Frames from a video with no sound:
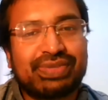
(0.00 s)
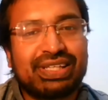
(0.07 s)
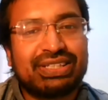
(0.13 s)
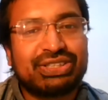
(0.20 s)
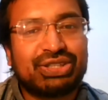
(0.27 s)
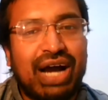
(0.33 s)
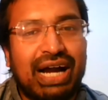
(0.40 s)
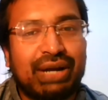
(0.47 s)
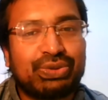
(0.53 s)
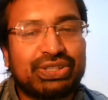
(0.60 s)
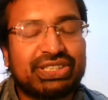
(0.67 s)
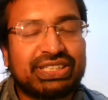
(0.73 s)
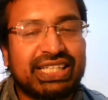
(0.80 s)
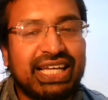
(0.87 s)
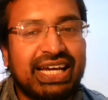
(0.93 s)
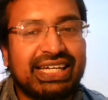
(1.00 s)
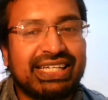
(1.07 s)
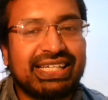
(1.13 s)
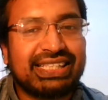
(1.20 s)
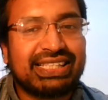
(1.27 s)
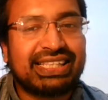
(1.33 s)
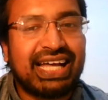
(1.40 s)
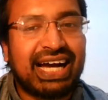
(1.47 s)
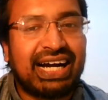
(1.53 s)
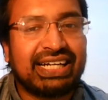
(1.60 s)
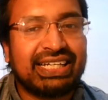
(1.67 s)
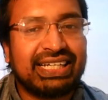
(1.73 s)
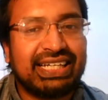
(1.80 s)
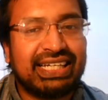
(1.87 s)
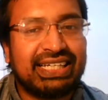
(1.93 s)
So I would say that
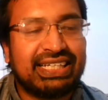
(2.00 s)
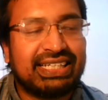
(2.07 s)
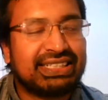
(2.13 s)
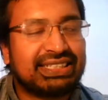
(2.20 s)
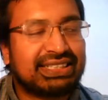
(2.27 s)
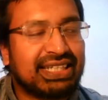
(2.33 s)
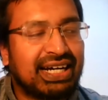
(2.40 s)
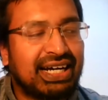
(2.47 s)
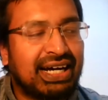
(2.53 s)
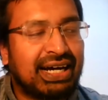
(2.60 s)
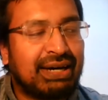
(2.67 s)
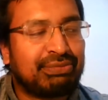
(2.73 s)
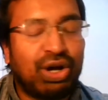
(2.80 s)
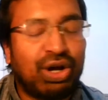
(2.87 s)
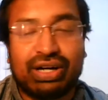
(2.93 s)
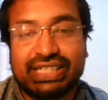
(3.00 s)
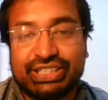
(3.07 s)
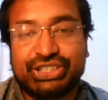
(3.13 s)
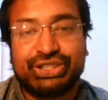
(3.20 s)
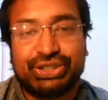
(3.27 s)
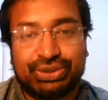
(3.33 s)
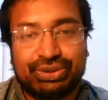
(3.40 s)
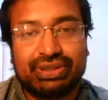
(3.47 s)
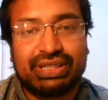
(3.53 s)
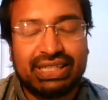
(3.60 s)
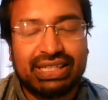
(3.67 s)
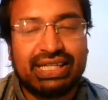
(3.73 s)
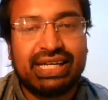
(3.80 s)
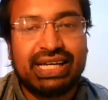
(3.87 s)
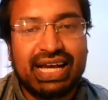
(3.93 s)
is not an issue.
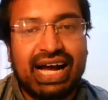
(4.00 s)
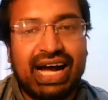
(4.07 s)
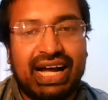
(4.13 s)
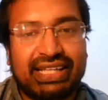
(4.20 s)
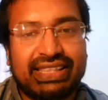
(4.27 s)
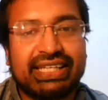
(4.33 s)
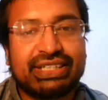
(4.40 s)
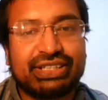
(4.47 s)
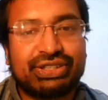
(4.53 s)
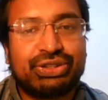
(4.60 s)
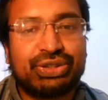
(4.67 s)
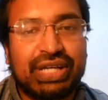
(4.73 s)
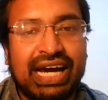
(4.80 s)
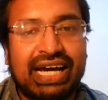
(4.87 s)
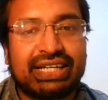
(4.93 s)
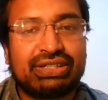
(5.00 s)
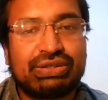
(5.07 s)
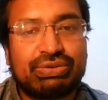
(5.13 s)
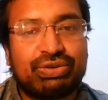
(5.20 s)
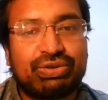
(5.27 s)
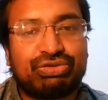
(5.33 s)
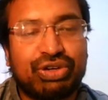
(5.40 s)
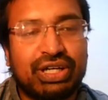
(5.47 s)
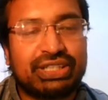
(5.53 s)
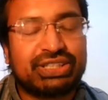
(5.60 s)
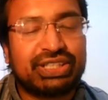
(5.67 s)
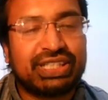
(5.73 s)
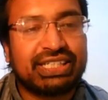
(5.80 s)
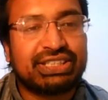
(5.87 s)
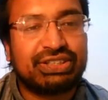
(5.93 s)
I think you can refer
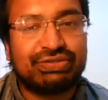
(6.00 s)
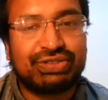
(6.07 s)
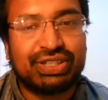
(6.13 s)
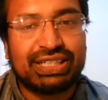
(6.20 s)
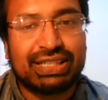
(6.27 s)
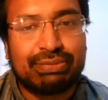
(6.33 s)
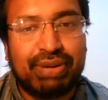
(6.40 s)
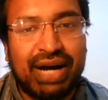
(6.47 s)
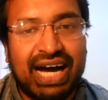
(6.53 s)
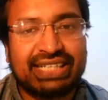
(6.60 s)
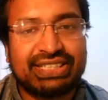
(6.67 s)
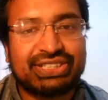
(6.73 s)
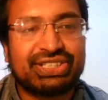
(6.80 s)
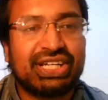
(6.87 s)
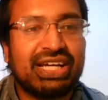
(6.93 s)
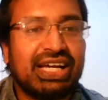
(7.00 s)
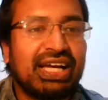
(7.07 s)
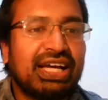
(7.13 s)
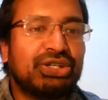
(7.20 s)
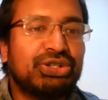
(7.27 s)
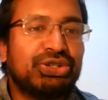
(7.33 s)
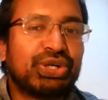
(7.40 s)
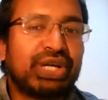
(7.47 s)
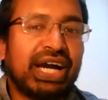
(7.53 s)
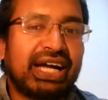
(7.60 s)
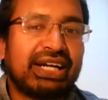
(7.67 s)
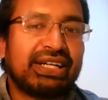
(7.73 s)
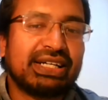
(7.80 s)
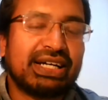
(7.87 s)
to things you've done in the past. You can